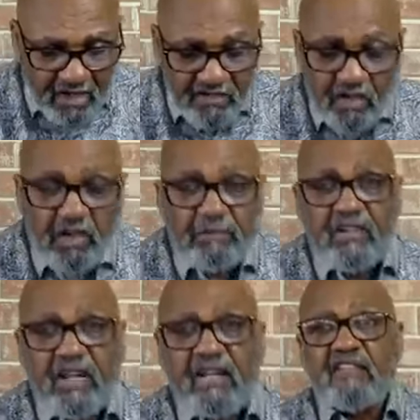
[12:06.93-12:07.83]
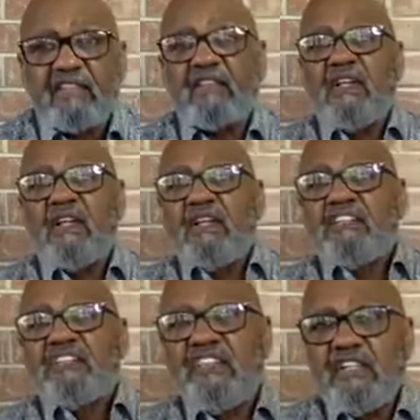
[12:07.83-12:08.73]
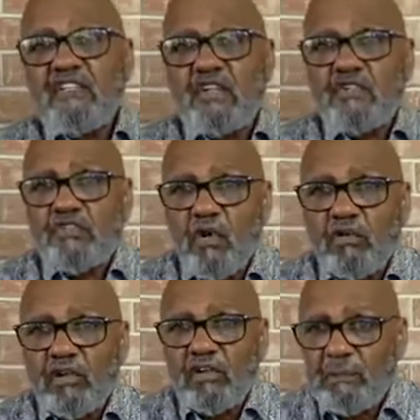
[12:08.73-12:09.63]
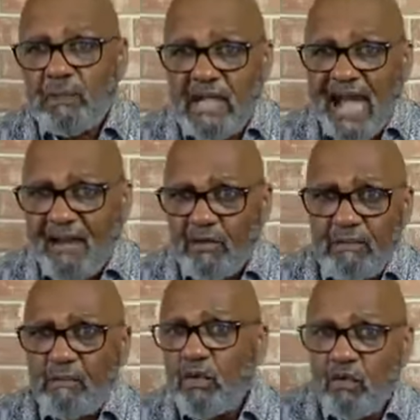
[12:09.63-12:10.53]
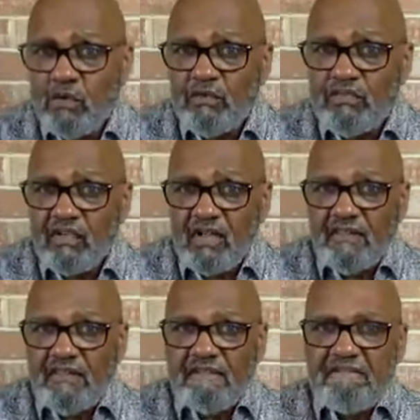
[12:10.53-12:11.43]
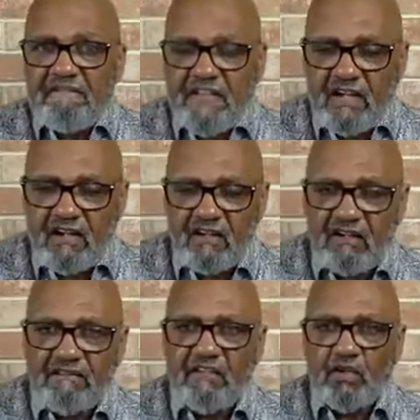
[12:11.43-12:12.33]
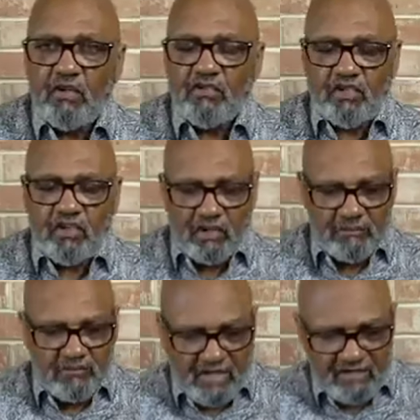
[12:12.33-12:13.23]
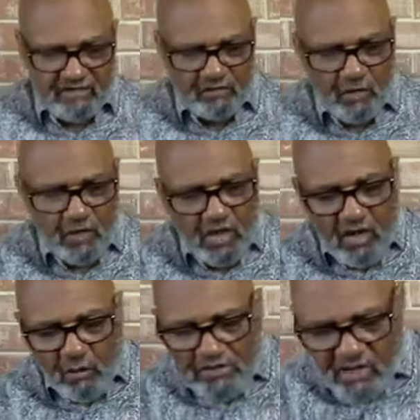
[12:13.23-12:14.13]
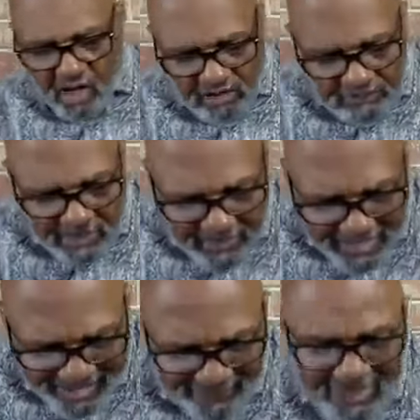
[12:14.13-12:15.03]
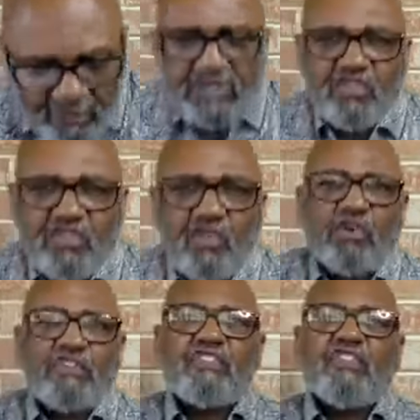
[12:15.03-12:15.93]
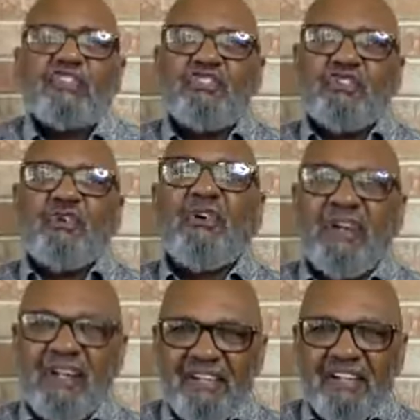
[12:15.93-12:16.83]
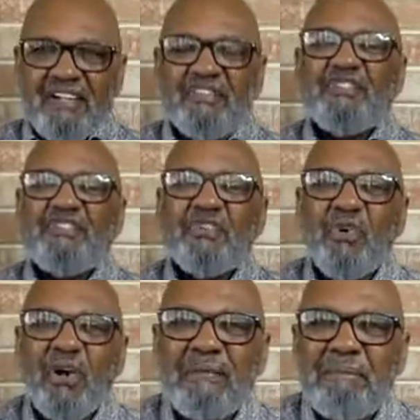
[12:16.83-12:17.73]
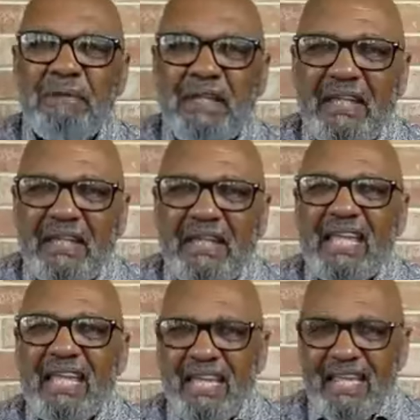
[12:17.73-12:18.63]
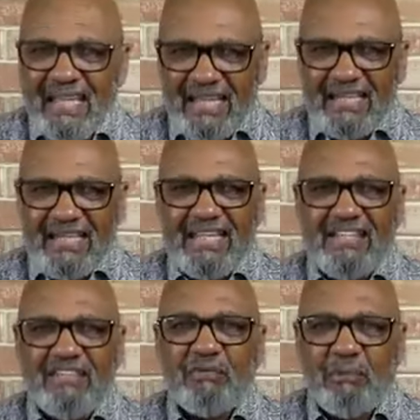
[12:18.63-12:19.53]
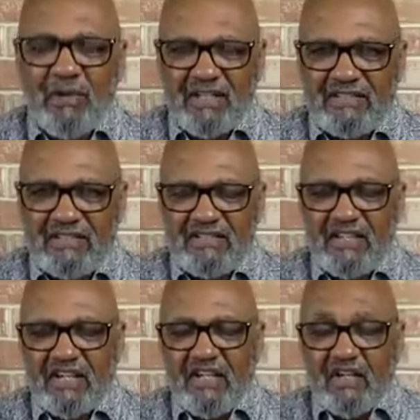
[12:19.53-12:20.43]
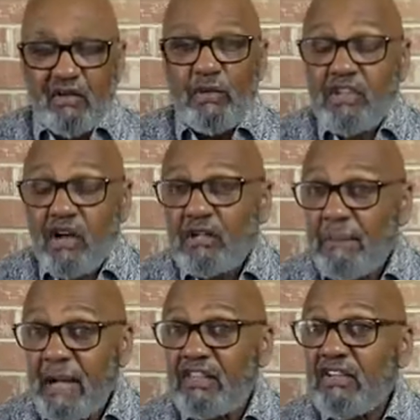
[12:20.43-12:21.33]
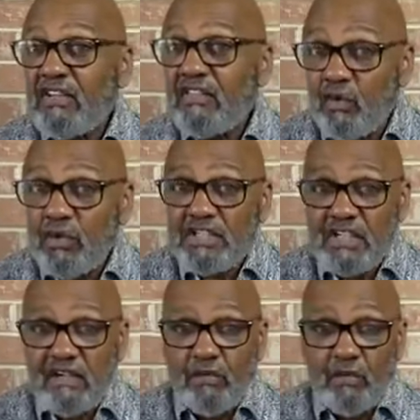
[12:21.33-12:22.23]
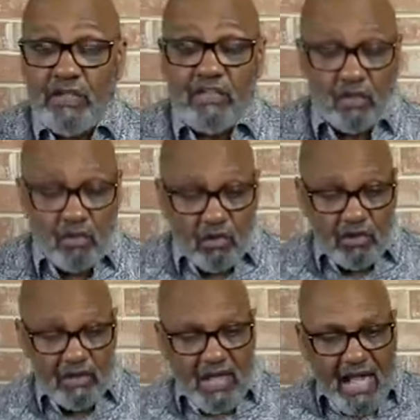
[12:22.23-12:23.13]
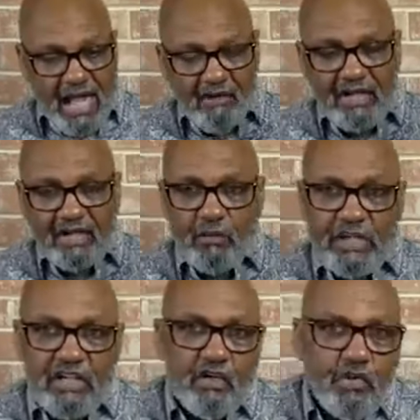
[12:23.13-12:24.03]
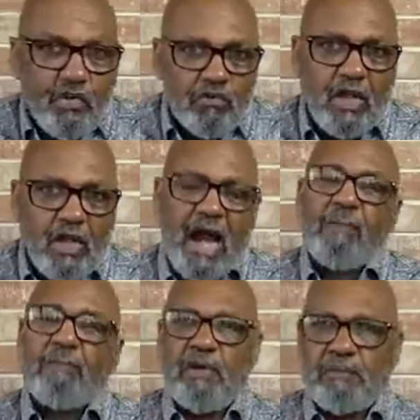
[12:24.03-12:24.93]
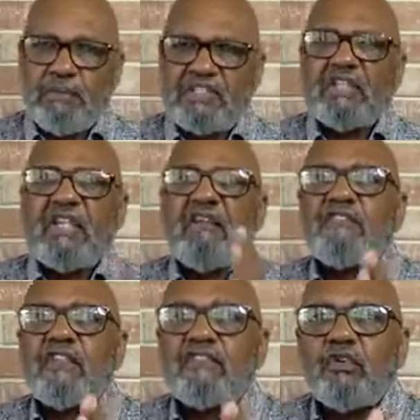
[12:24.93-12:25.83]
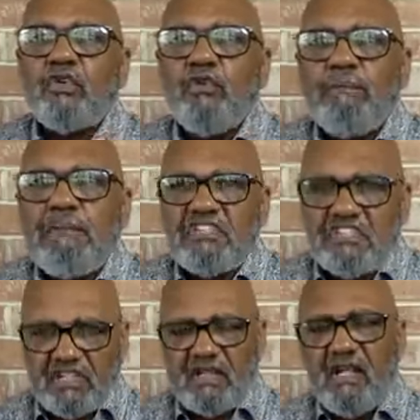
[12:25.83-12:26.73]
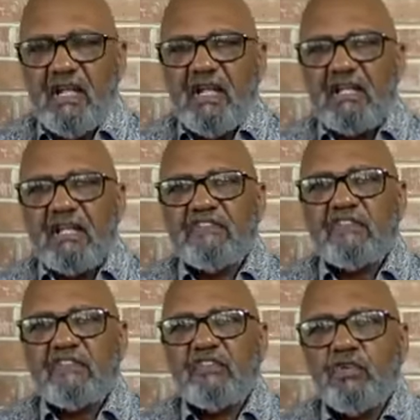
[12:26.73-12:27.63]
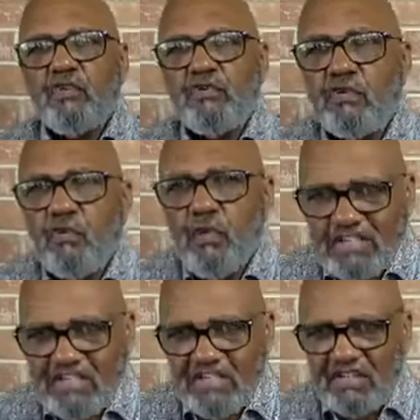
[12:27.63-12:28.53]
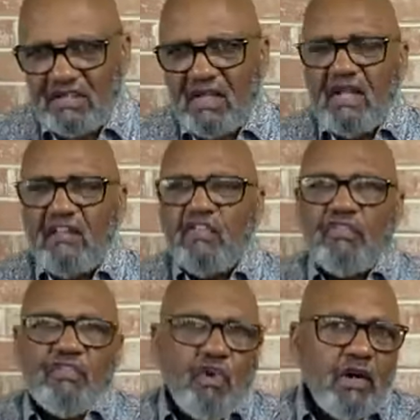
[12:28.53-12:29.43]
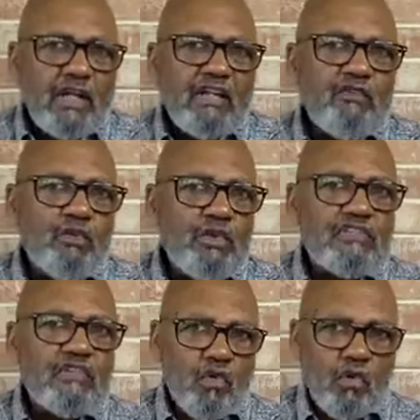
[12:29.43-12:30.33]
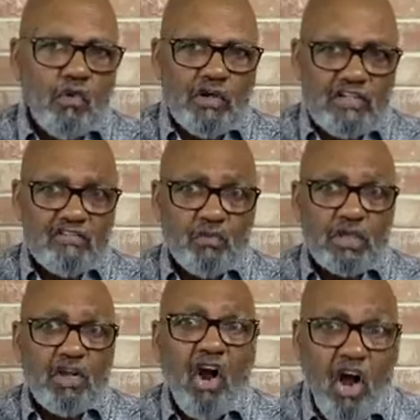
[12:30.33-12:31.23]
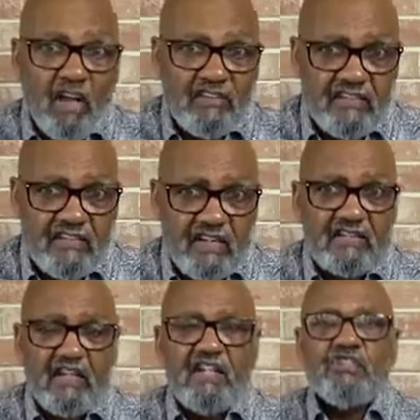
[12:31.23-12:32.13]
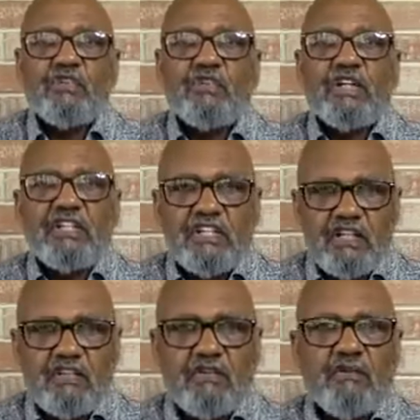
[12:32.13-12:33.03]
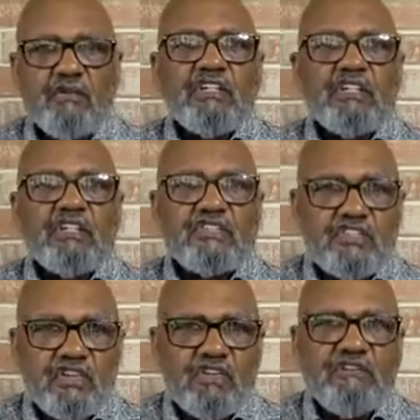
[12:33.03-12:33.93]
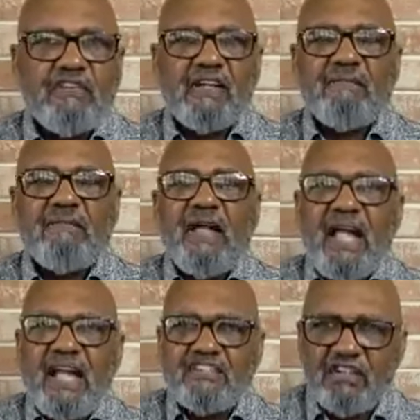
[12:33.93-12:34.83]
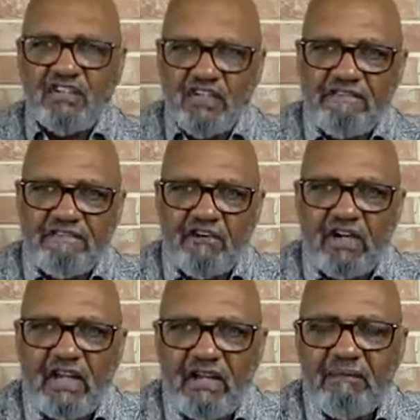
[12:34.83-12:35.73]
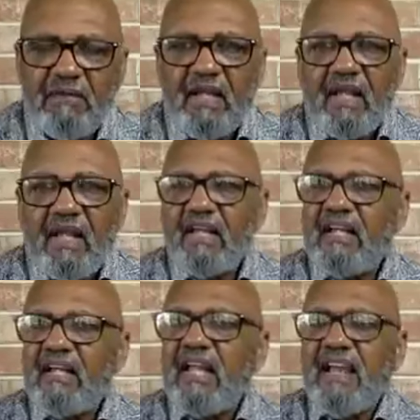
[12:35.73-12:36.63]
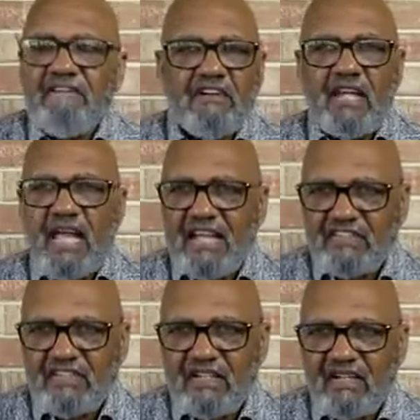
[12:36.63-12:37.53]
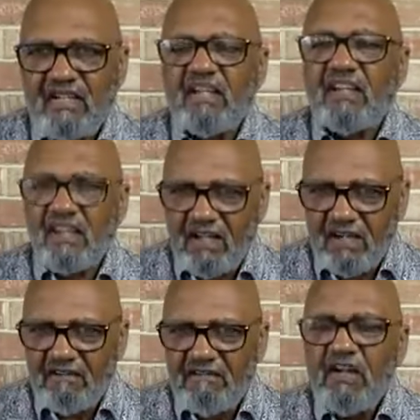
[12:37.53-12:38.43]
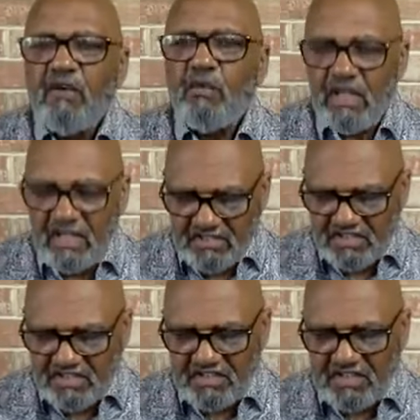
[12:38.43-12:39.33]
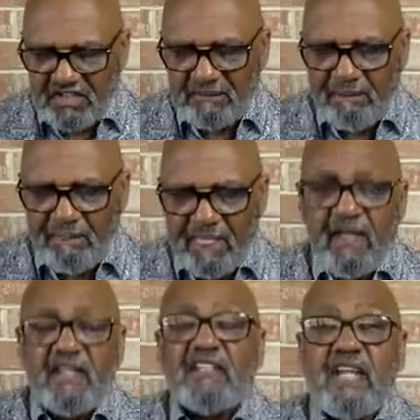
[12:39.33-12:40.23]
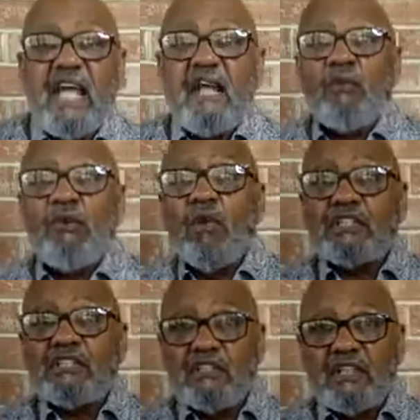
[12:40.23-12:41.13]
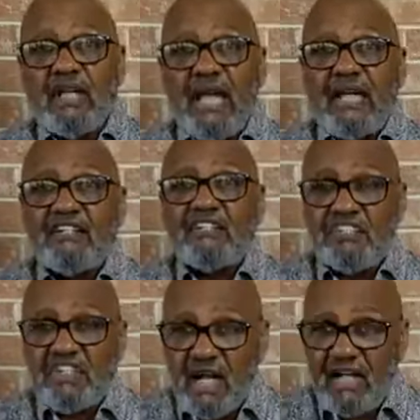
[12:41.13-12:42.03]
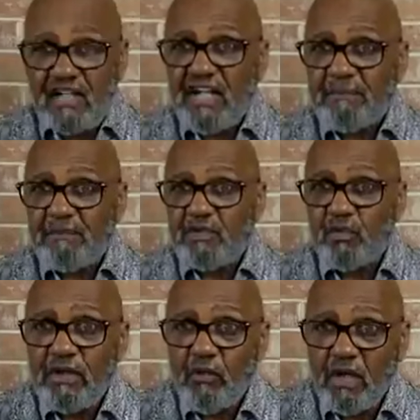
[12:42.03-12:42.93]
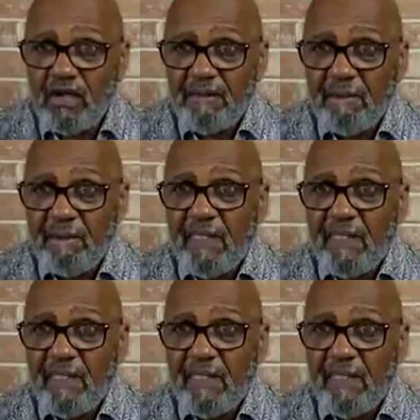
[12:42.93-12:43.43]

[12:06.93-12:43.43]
Our circumstances seek to control us, but God removes the fear of those circumstances. We talked about how it restores the joy, the joy of being in His presence. We talked about the authority of the risen Lord, how it renews our purpose. It gives us a new mission. It gives us a new direction. The authority of the risen Lord is what causes us to continue to serve him and to live for him in an everlasting love relationship. Today, we want to look at John chapter 21.